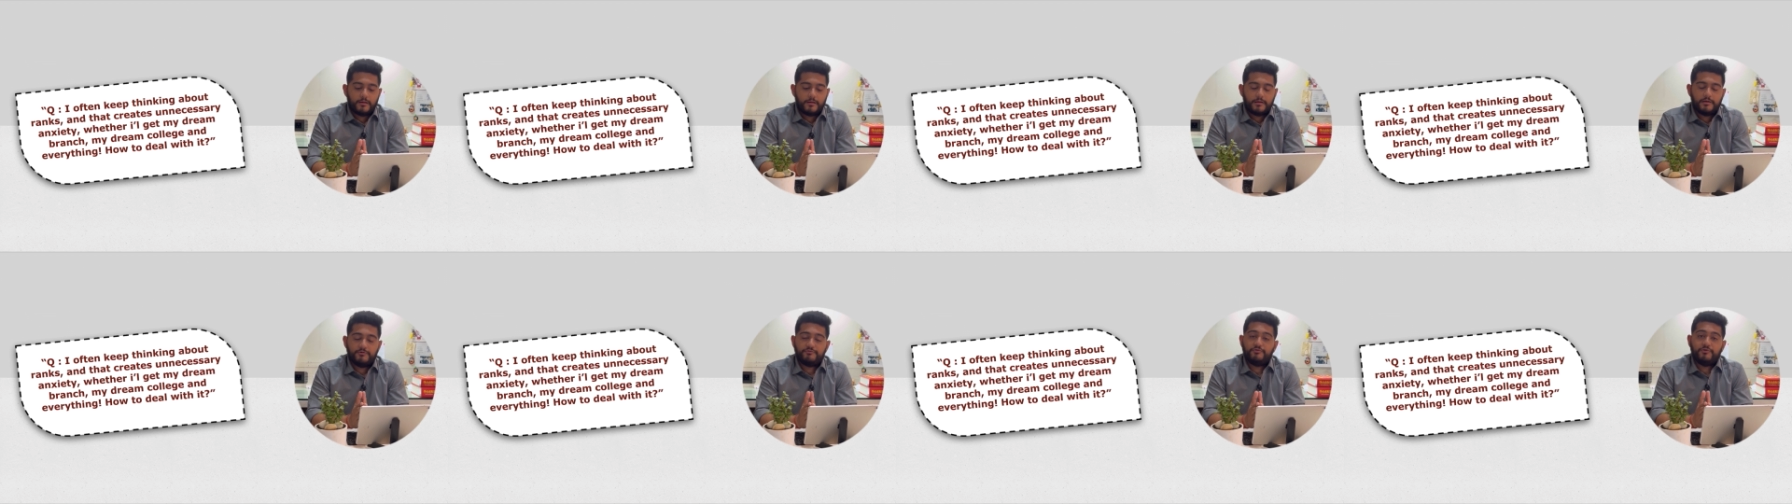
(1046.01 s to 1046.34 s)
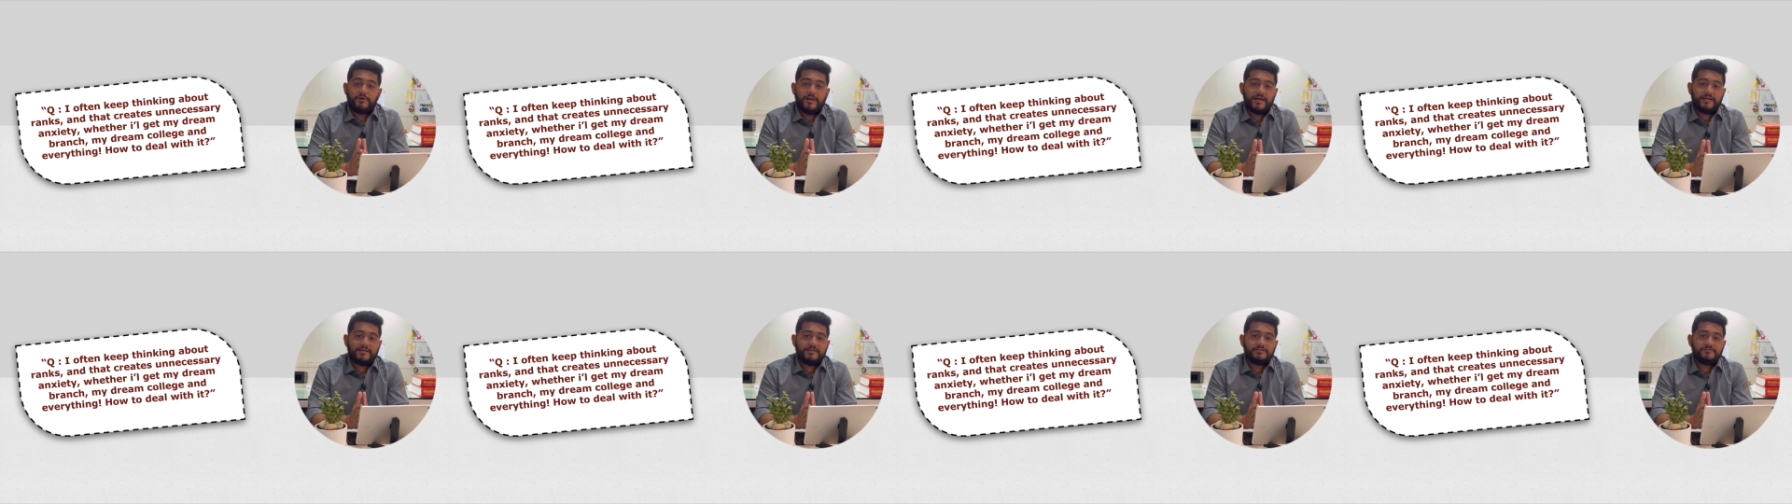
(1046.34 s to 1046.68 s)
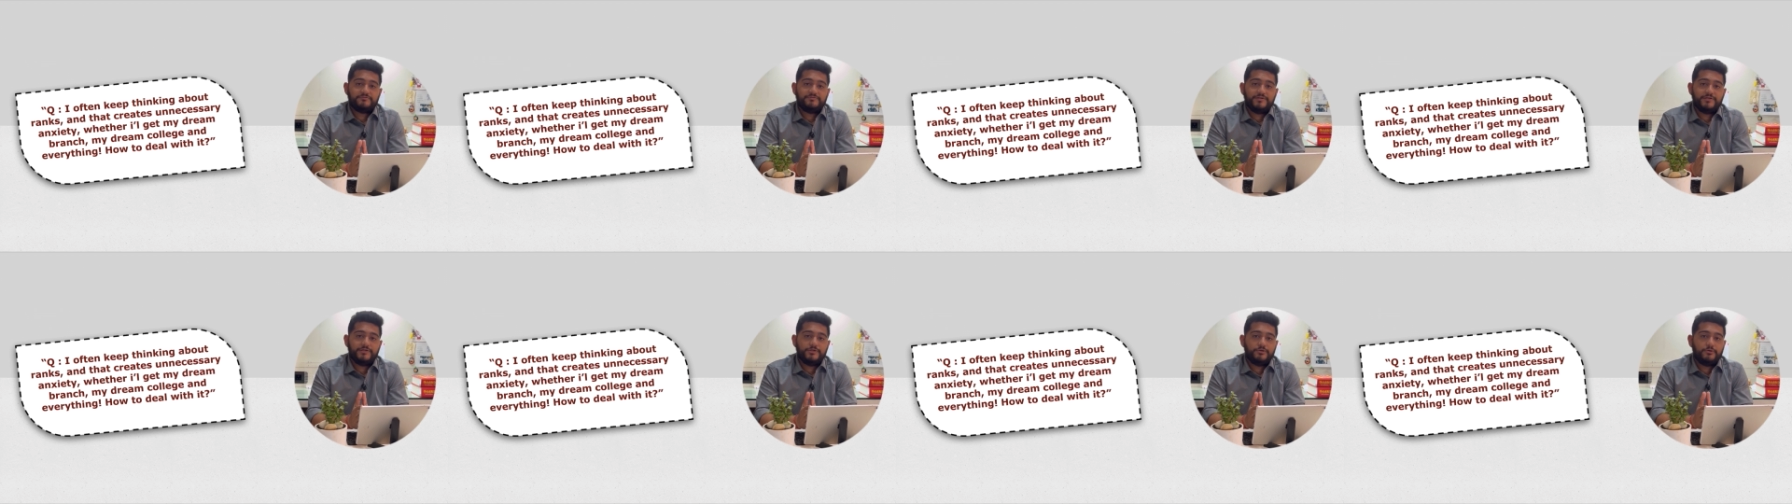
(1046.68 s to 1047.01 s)
If you like this
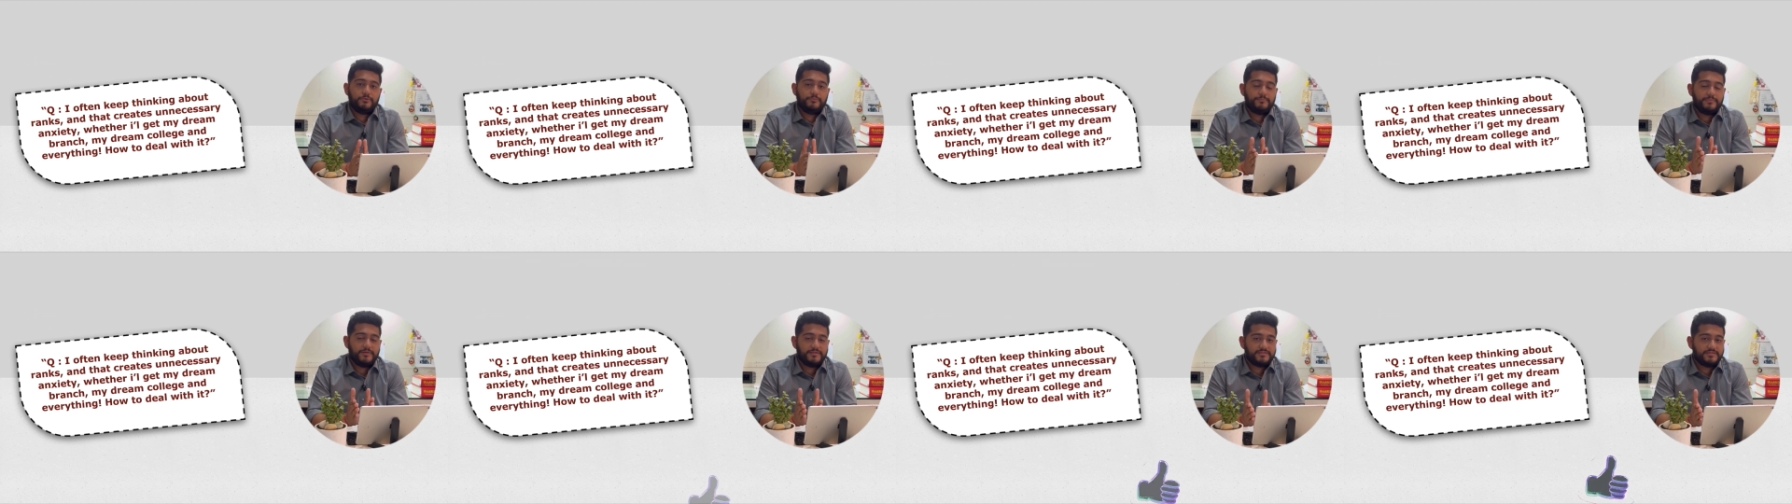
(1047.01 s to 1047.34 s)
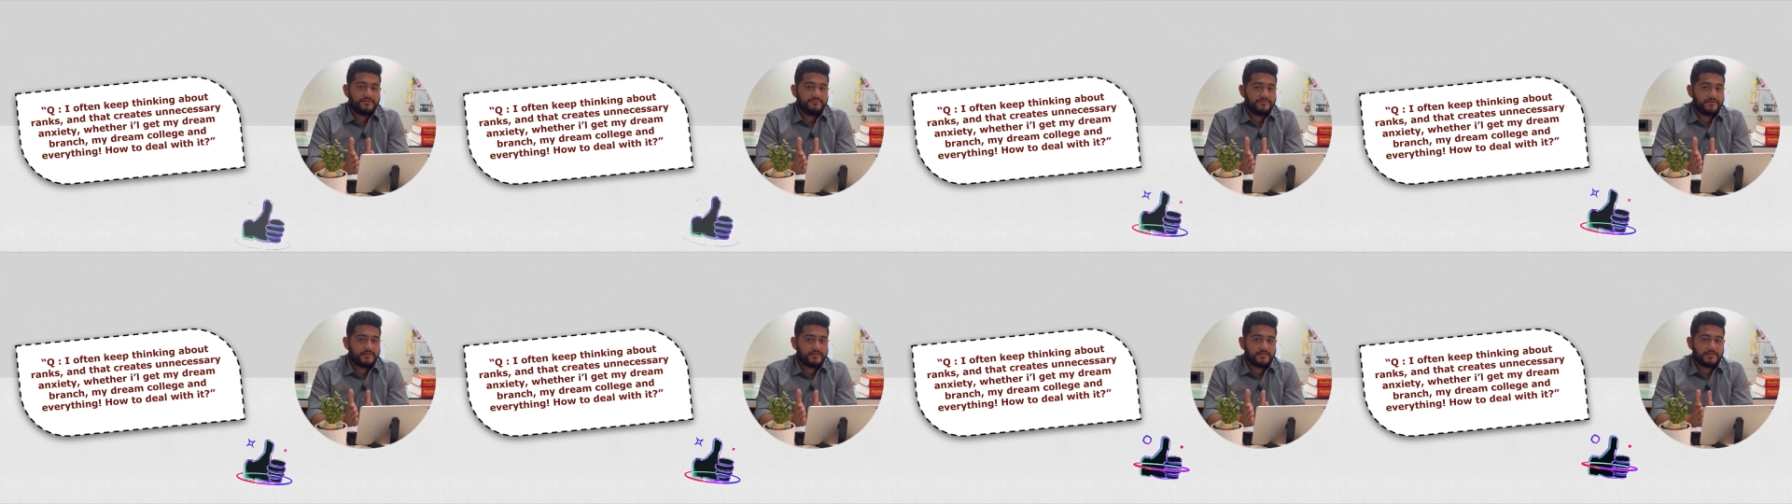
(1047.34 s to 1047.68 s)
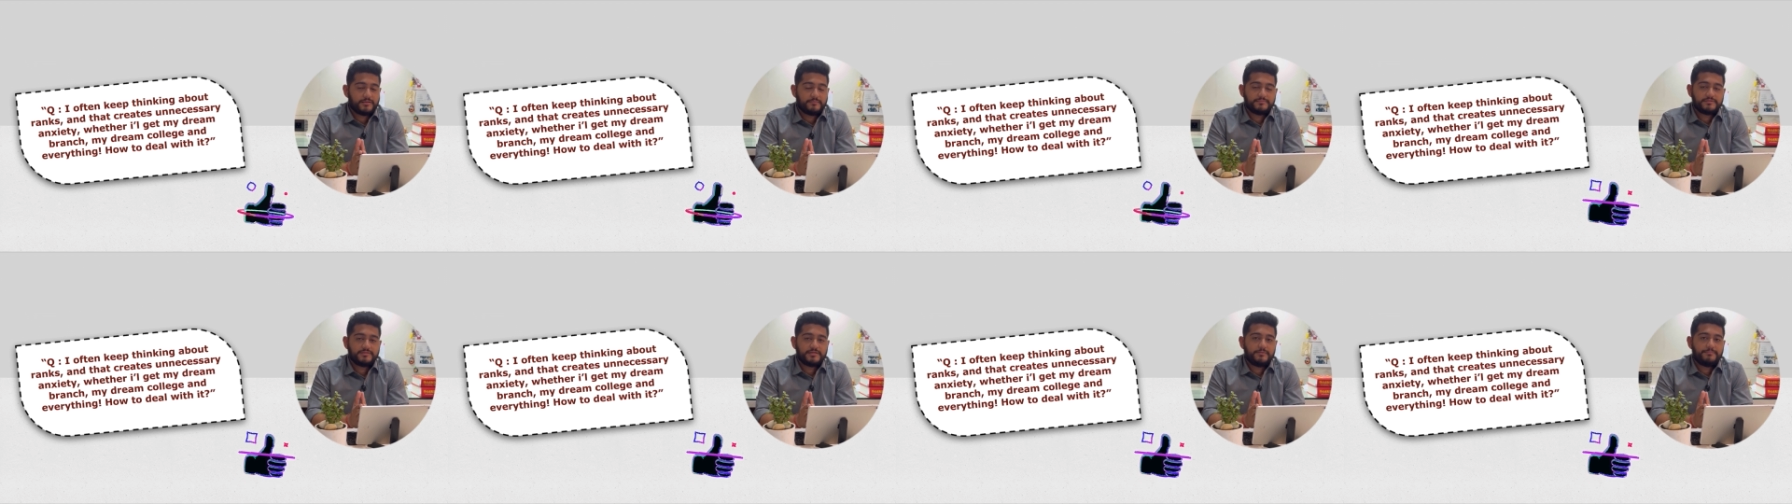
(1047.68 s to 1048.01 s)
video, please give it a
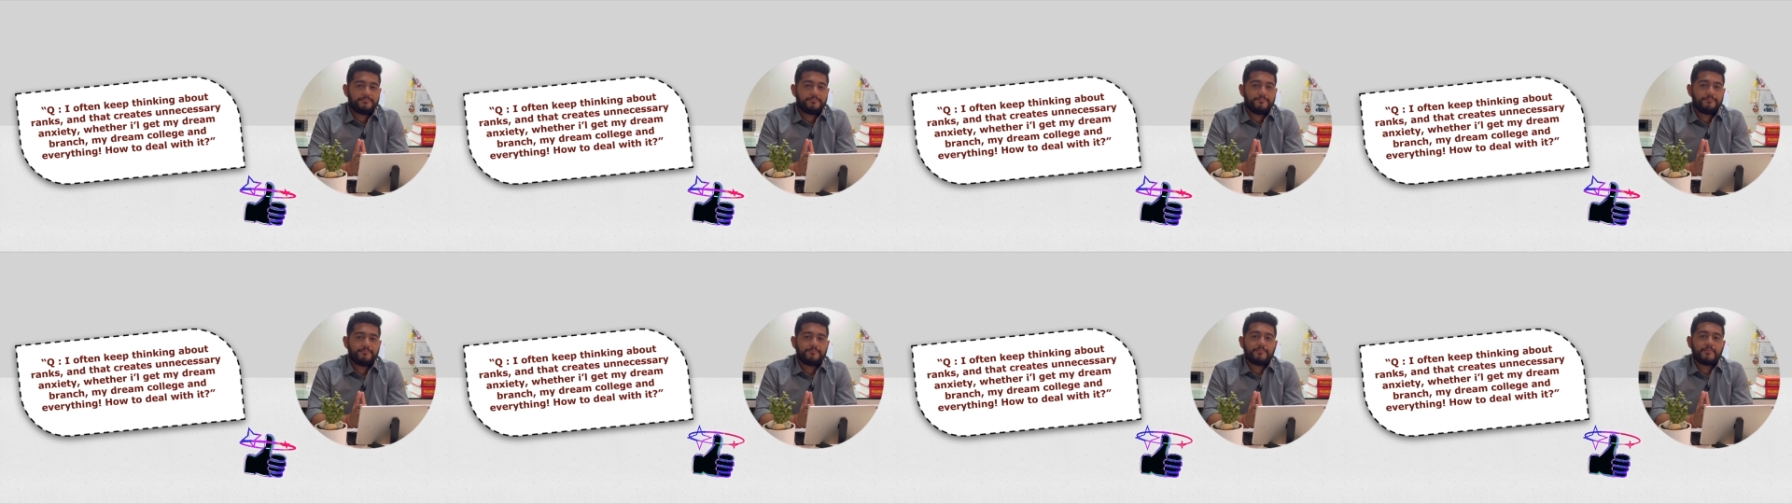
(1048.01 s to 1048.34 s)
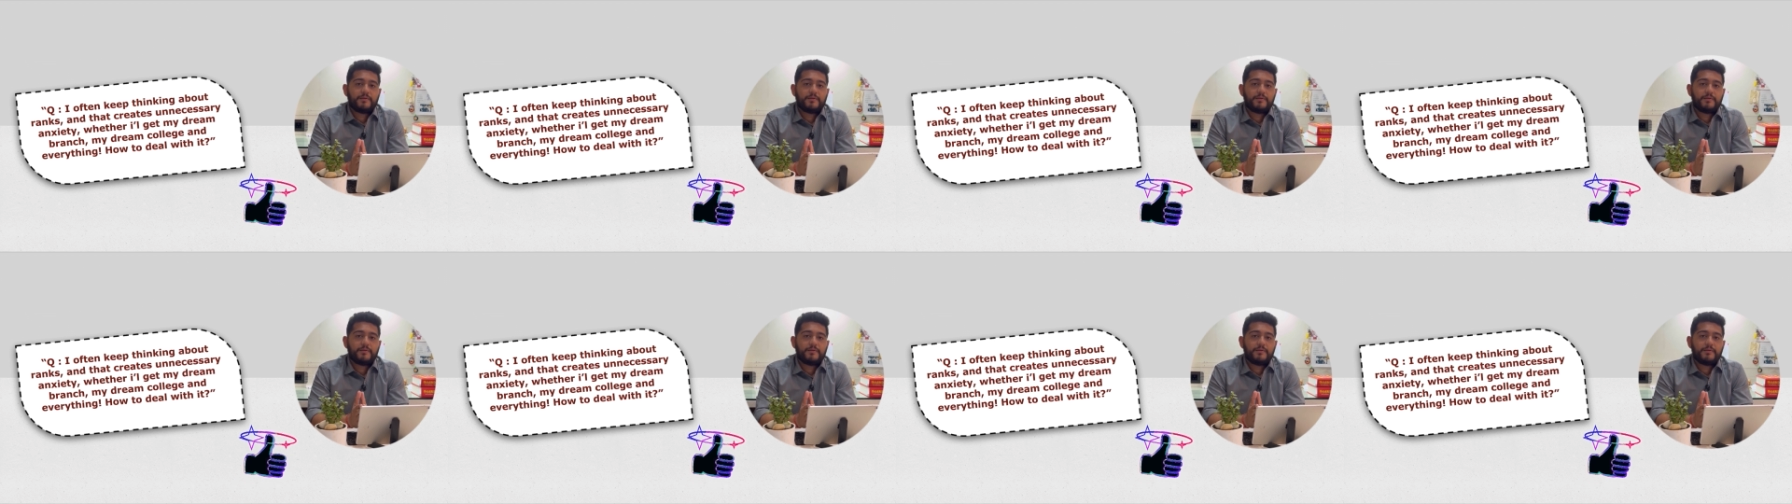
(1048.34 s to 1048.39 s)
thumbs up